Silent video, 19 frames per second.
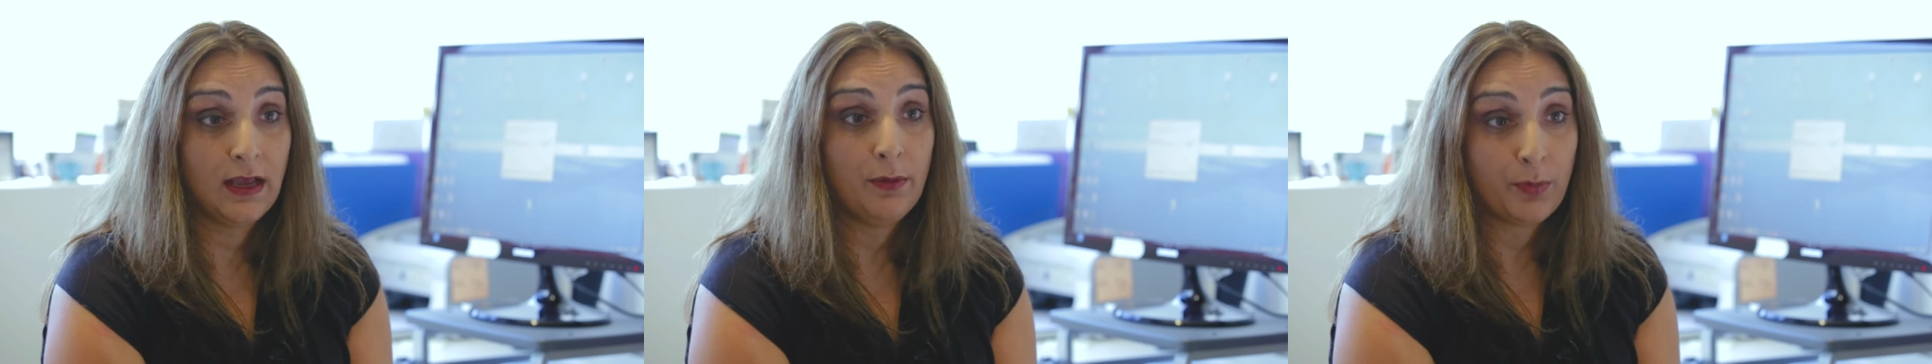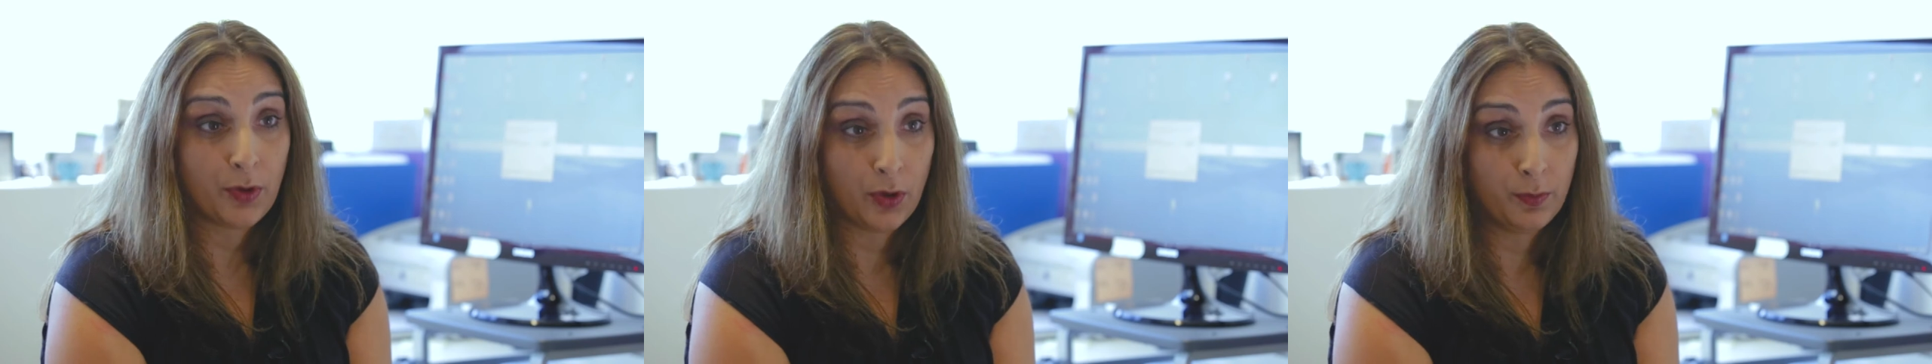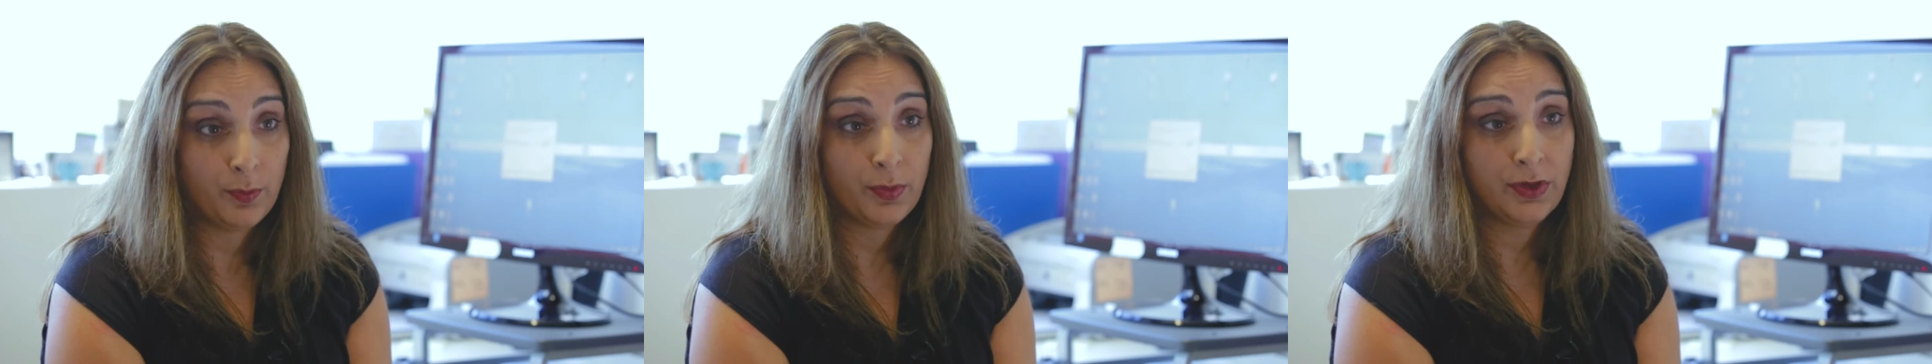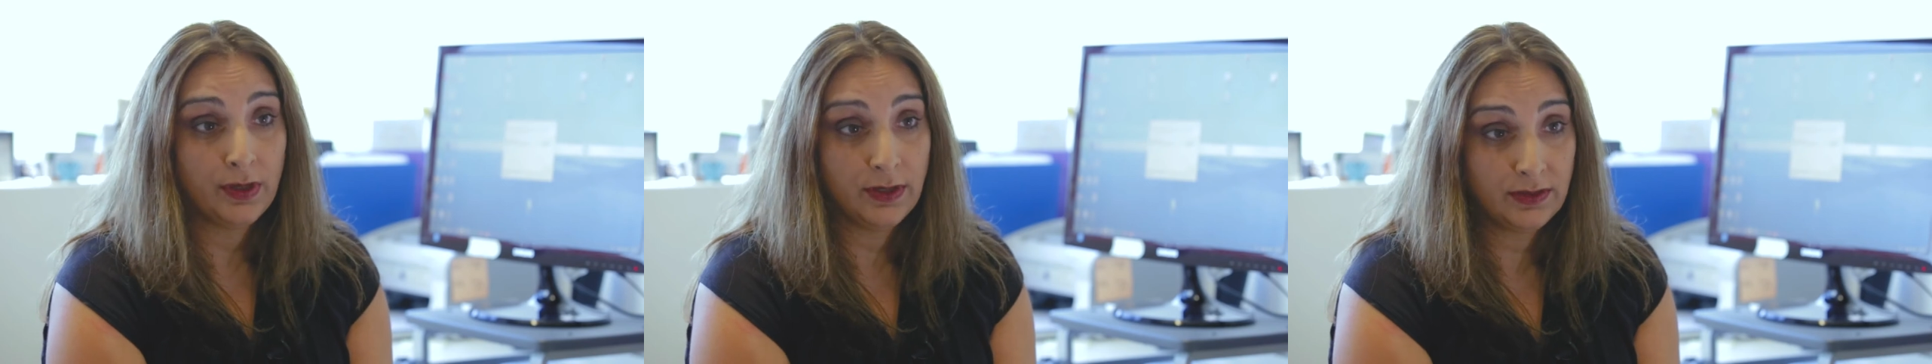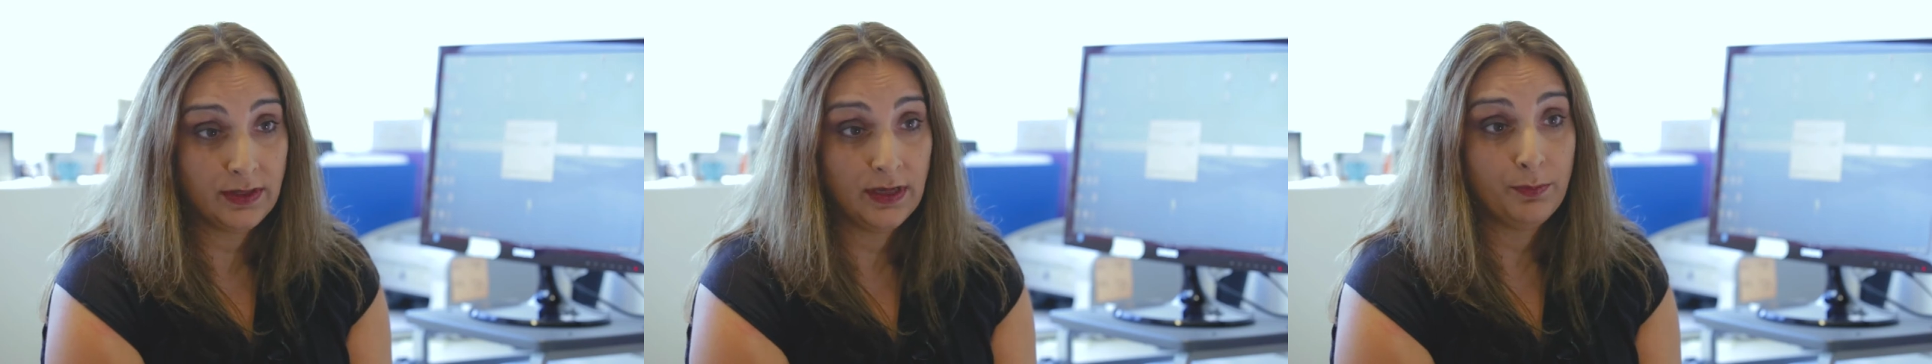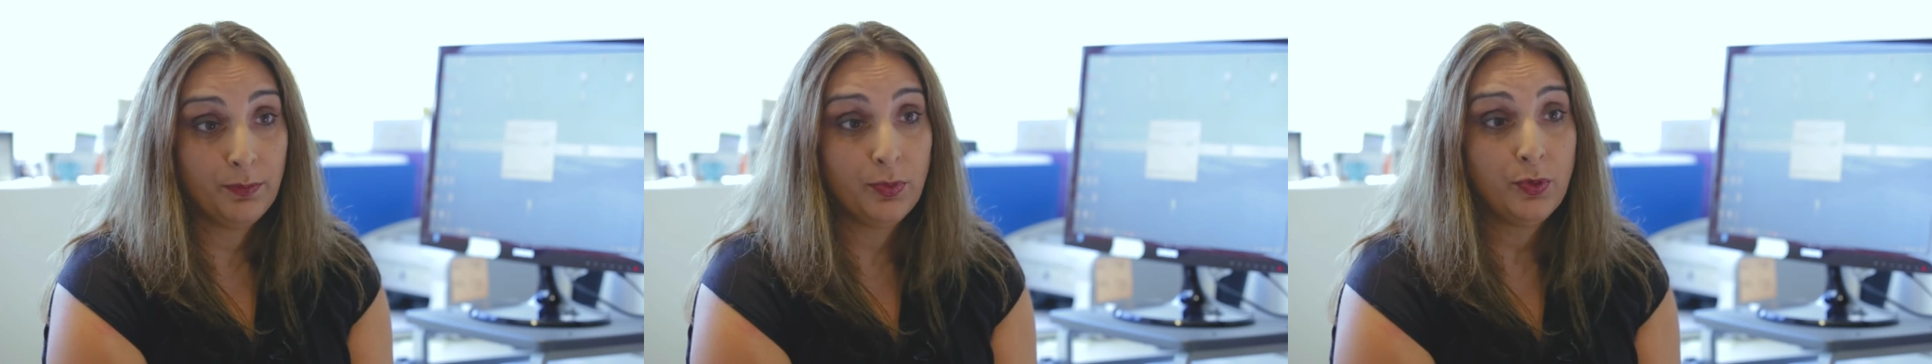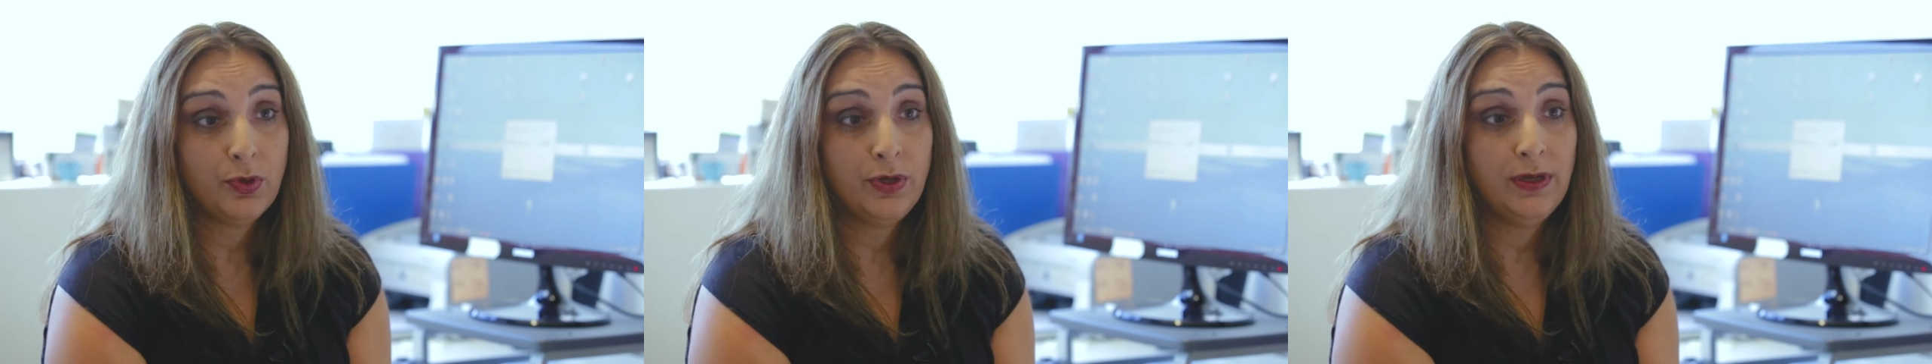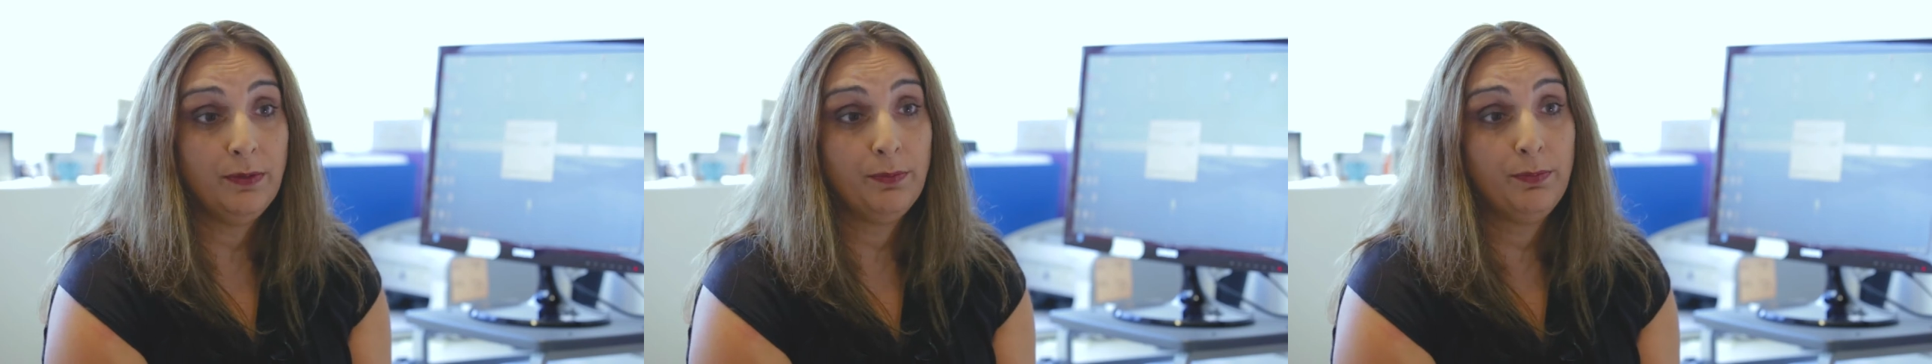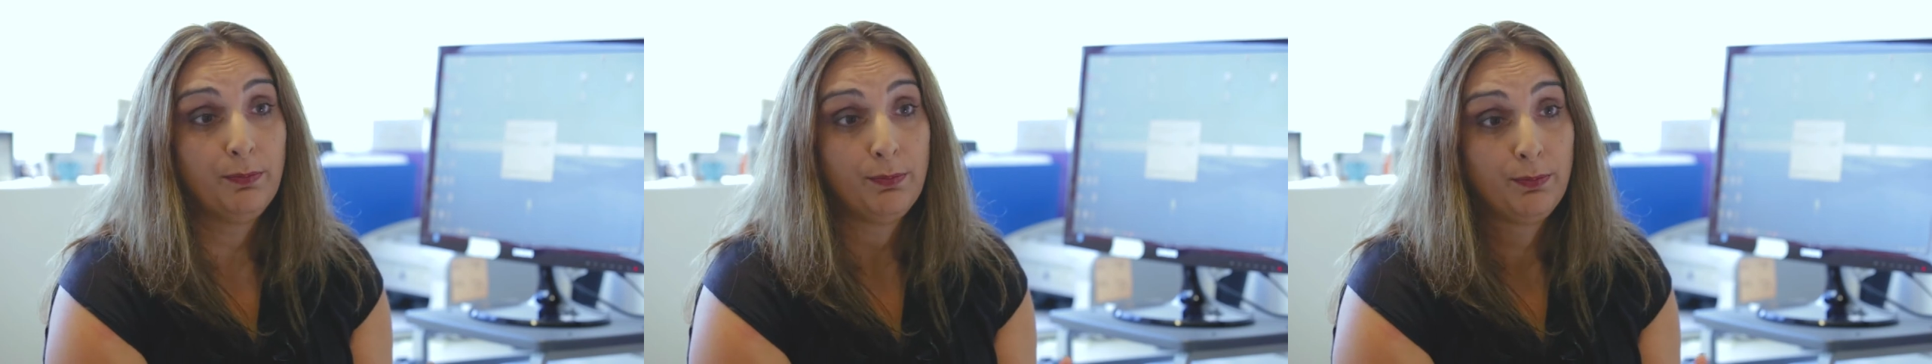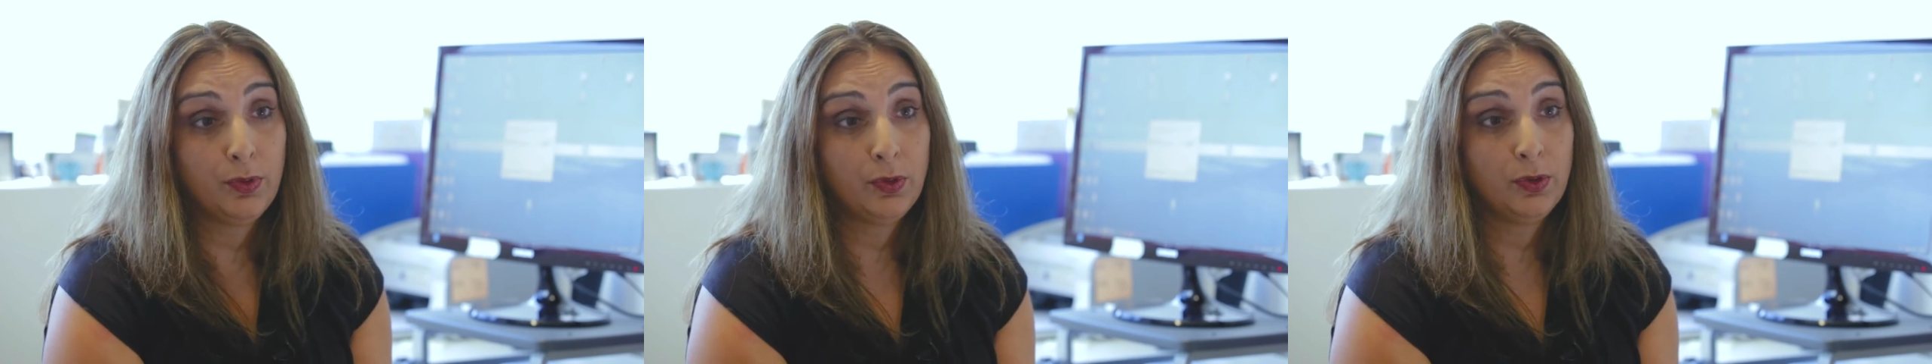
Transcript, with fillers: appropriate and put in,